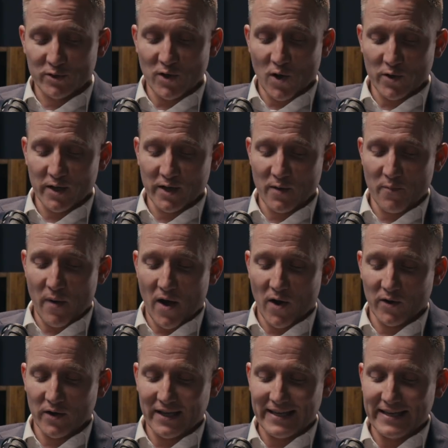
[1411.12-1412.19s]
talking
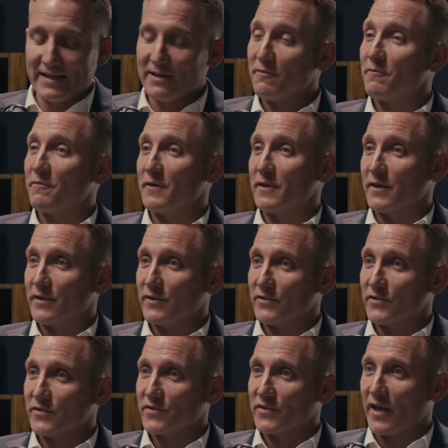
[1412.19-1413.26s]
about hidden fees
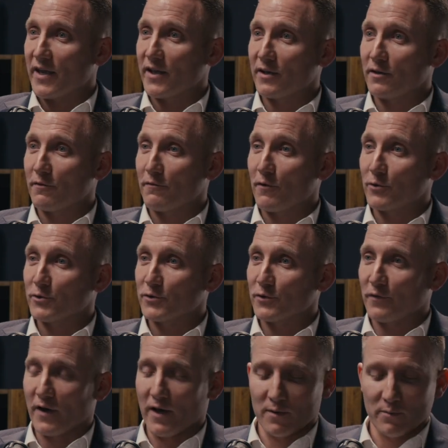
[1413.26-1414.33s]
and staying
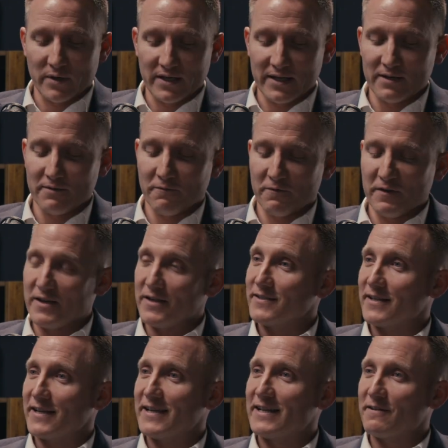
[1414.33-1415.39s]
diversified, but hidden fees
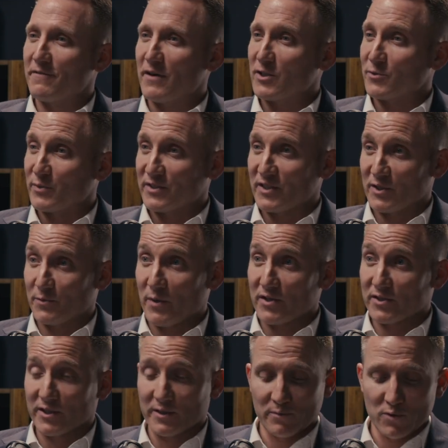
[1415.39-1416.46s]
in investments,
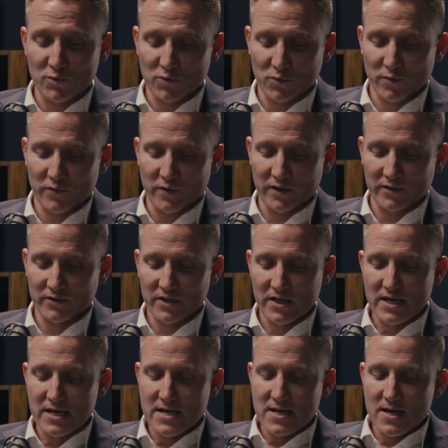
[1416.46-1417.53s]
especially mutual funds.
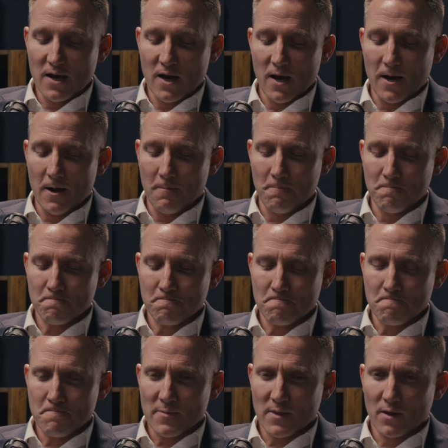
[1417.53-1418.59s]
Um,
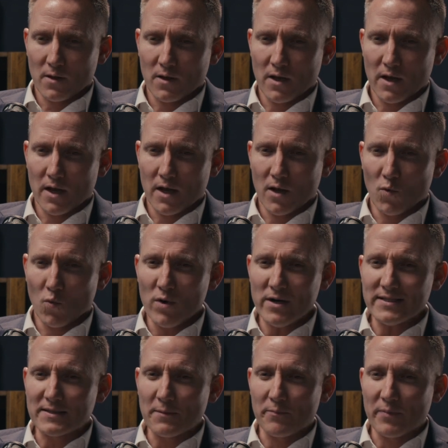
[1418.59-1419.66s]
what is
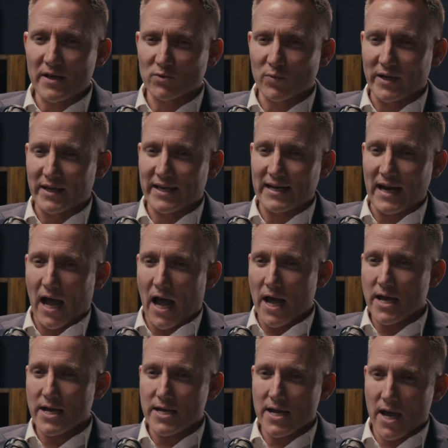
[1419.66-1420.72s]
the best way? Can
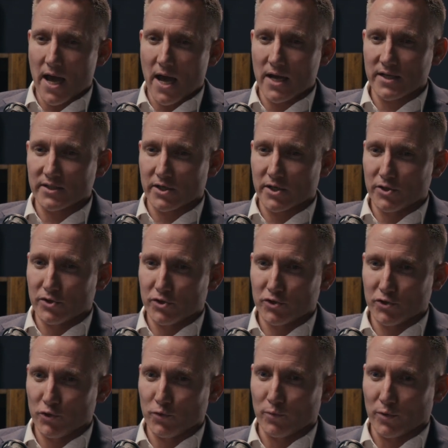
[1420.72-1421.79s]
I, as a
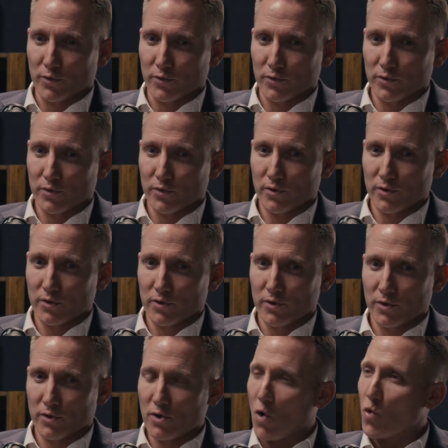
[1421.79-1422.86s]
consumer, go